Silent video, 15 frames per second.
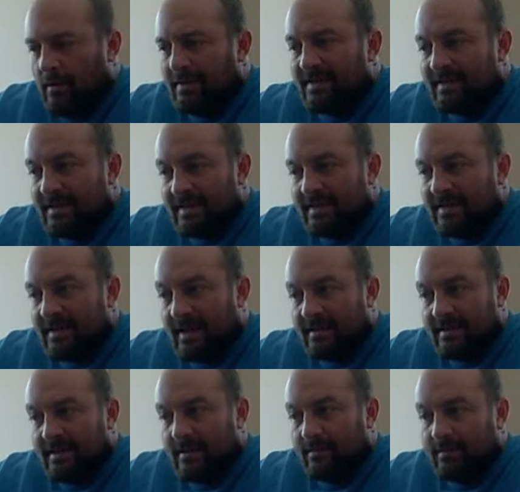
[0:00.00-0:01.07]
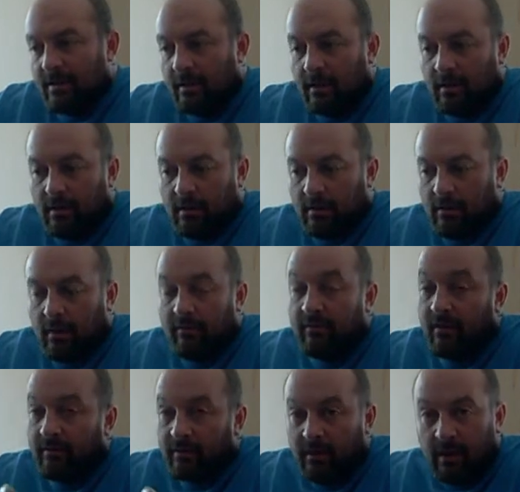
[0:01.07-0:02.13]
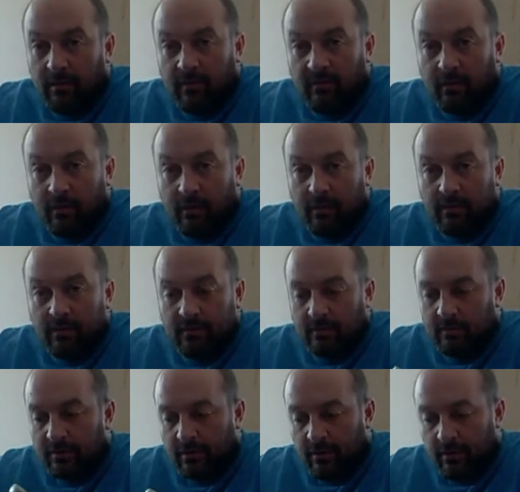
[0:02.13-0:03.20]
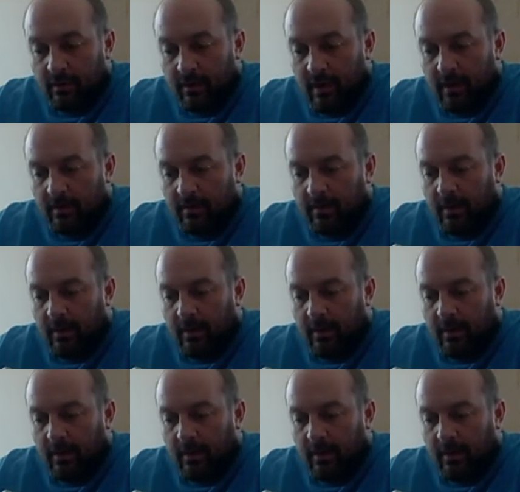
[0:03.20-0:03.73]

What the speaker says: It's just, that seems a little, I've never done it before, so I'm sure they're right,